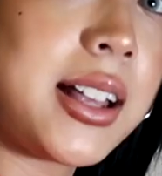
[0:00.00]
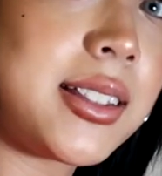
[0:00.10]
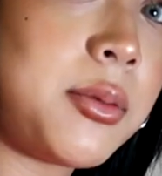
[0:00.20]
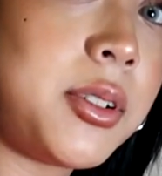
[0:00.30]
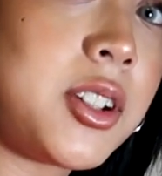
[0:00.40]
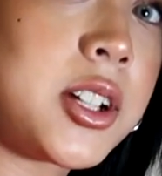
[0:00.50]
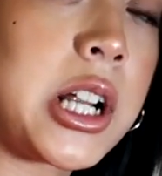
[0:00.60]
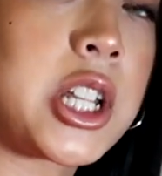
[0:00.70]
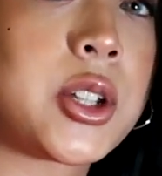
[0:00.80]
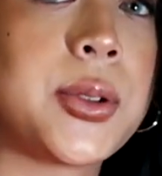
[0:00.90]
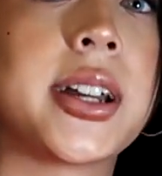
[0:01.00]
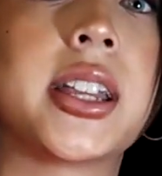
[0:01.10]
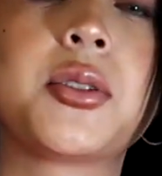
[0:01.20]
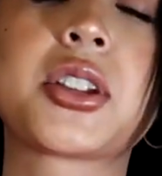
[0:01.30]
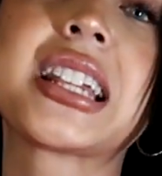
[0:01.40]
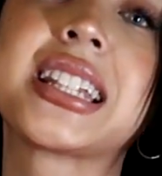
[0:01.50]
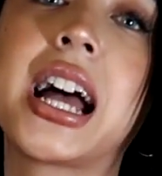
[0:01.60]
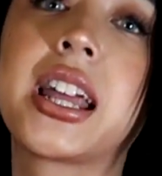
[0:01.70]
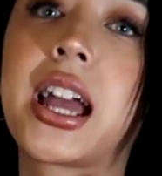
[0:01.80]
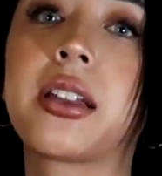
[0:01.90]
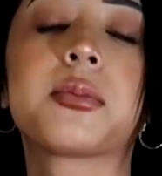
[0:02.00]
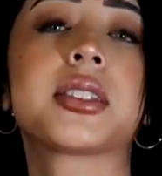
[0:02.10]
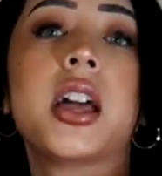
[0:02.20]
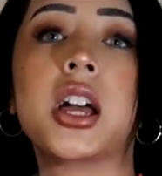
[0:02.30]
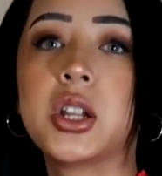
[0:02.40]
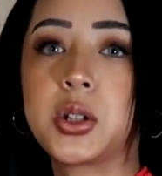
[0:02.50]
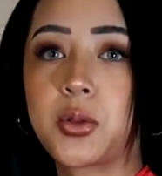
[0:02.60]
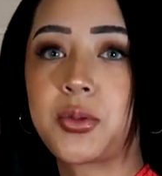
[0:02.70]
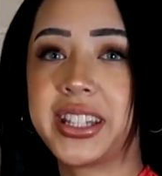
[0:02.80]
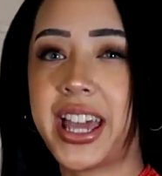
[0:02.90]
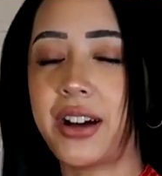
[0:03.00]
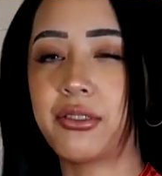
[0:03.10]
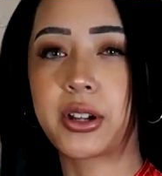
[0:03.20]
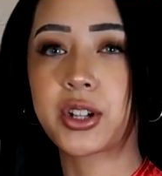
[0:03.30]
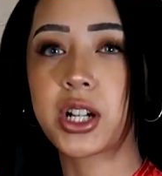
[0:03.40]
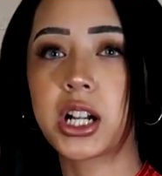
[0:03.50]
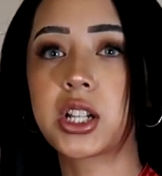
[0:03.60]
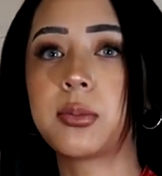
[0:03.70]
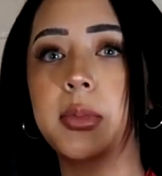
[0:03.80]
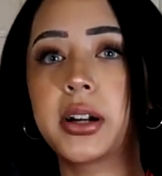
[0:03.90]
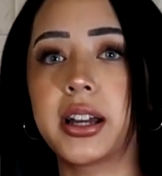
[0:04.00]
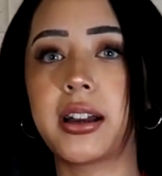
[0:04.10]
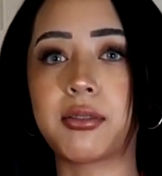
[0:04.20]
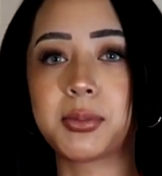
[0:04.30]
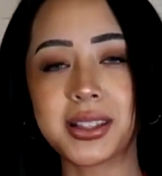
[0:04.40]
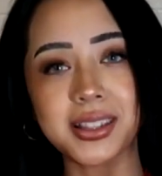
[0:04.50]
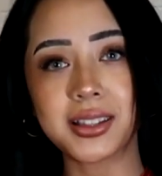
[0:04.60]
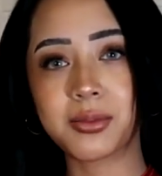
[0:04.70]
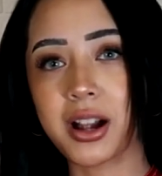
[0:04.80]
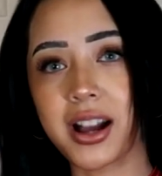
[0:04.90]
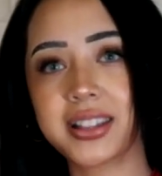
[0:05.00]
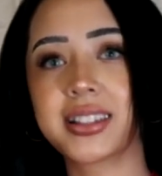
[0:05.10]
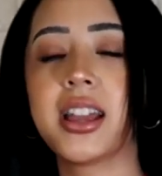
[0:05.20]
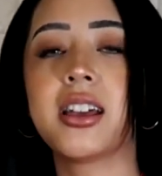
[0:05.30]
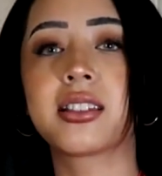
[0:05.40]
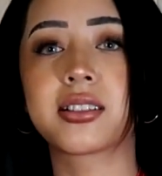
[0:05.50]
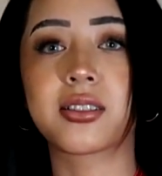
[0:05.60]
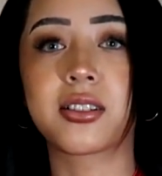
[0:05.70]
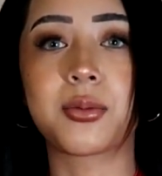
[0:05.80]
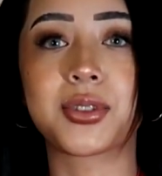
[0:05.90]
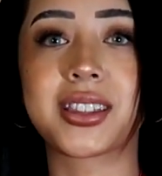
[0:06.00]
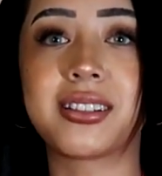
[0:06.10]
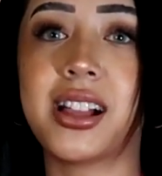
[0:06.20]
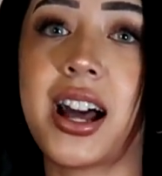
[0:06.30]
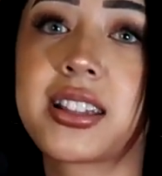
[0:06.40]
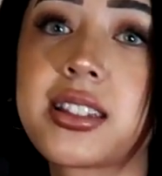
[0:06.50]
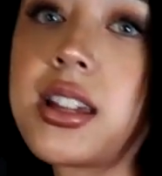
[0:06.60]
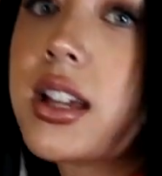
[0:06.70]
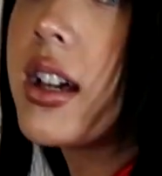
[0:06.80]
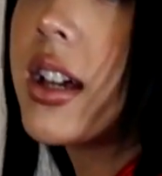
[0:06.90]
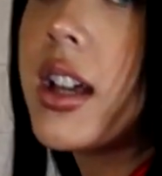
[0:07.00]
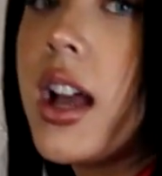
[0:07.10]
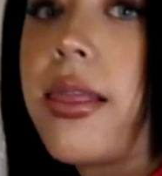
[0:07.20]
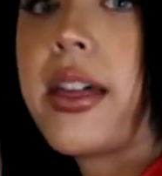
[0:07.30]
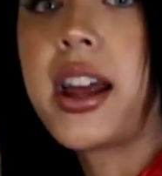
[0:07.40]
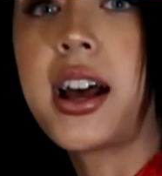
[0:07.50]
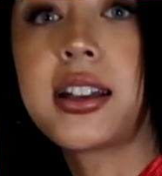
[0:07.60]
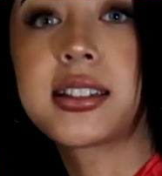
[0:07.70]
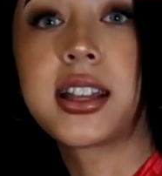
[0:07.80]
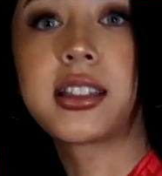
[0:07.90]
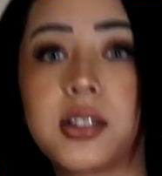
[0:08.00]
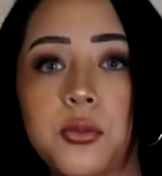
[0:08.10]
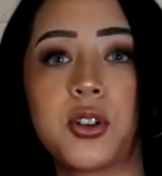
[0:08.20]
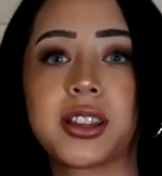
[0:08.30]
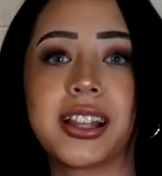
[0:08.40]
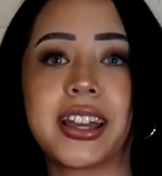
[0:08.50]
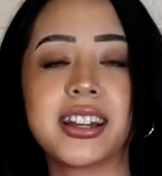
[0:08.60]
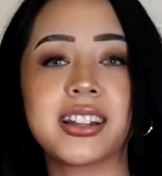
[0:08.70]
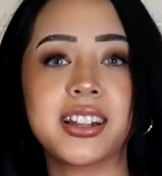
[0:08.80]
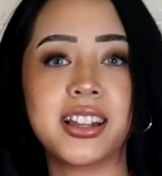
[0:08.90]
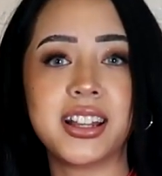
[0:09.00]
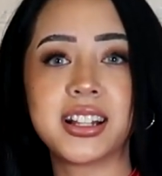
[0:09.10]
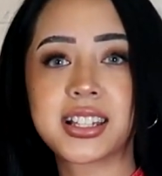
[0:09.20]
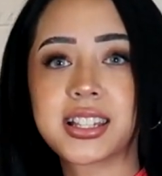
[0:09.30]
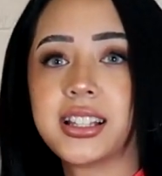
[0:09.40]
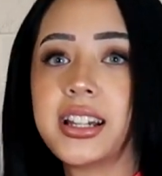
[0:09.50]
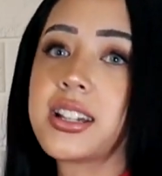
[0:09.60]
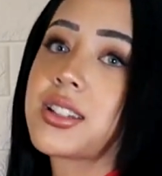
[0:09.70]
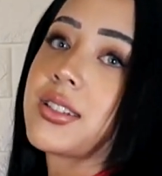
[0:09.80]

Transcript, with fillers: has some good stretch to it. Usually satin items don't really have a lot of stretch, but I was pleasantly surprised. The skirt comes with an elastic and then it has like the one leg slit.